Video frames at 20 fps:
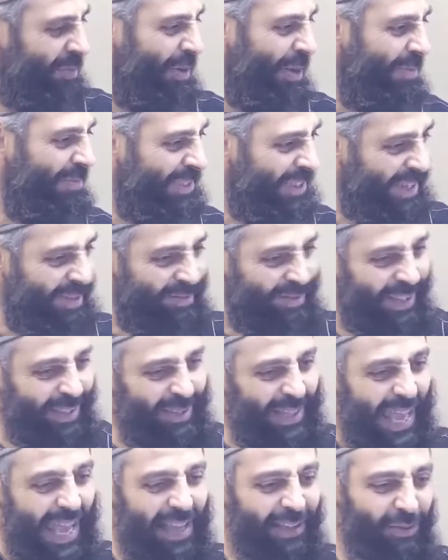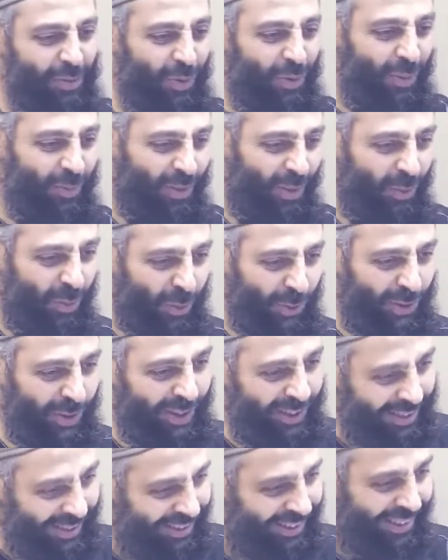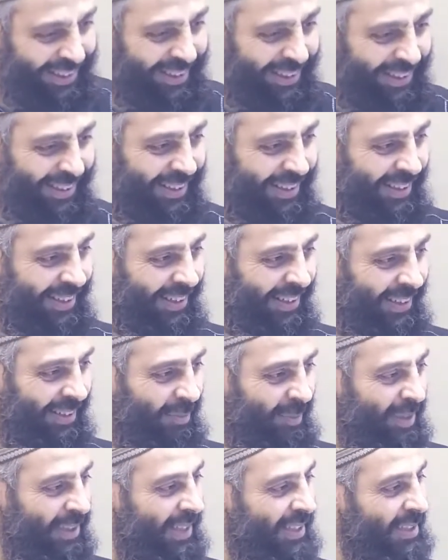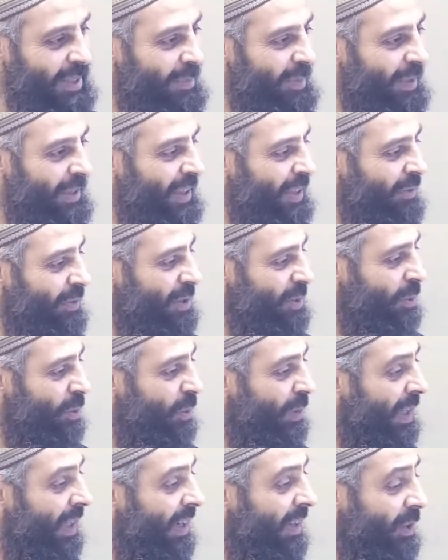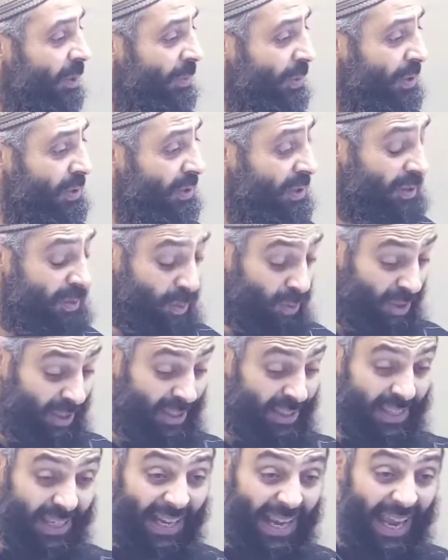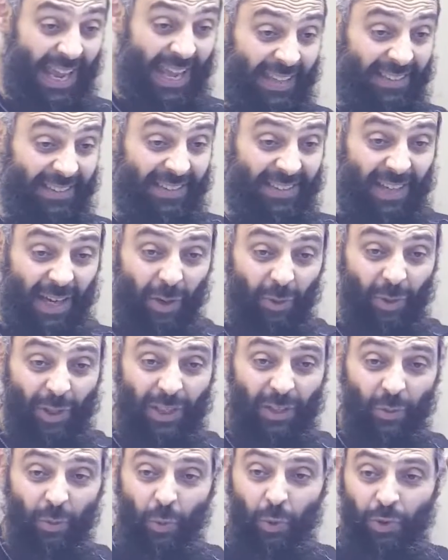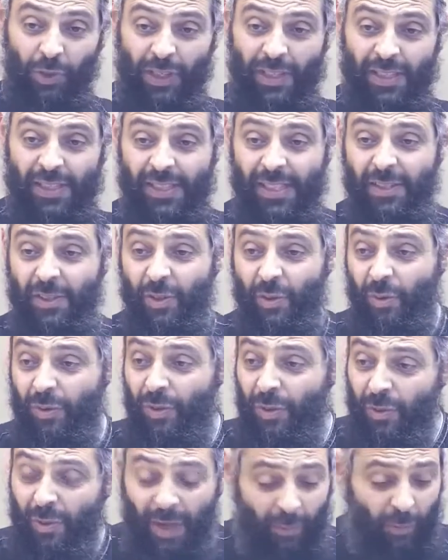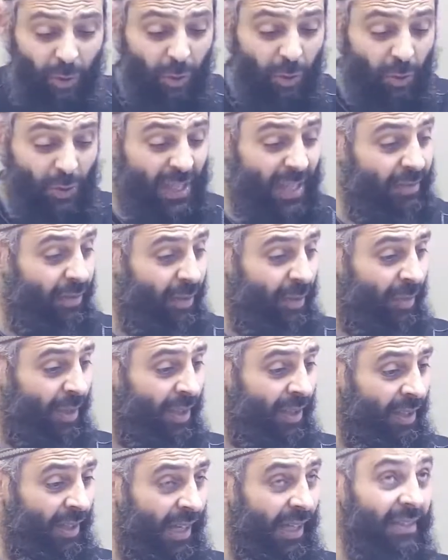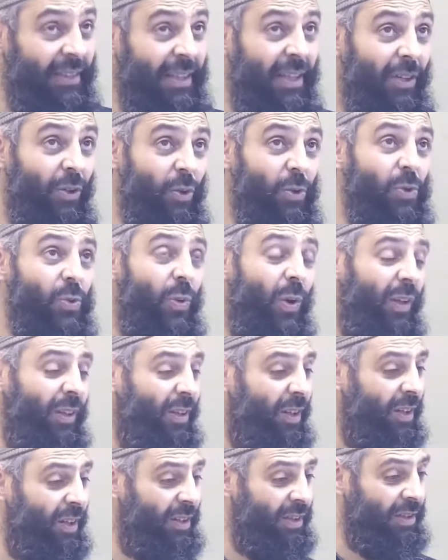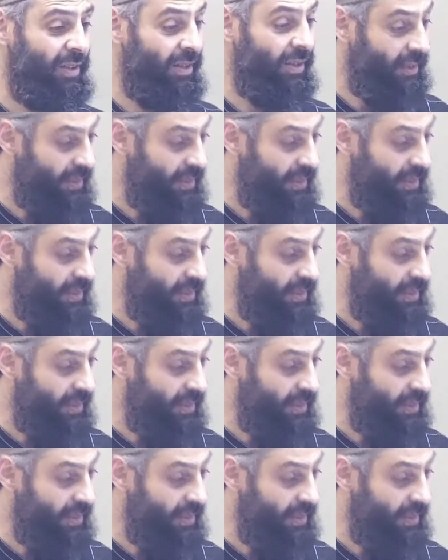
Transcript: save him, save that ant from the water. But there is a big difference between another person who sees ant drowning in water and says, you know, you know I'm going to save him, and then looks to Allah.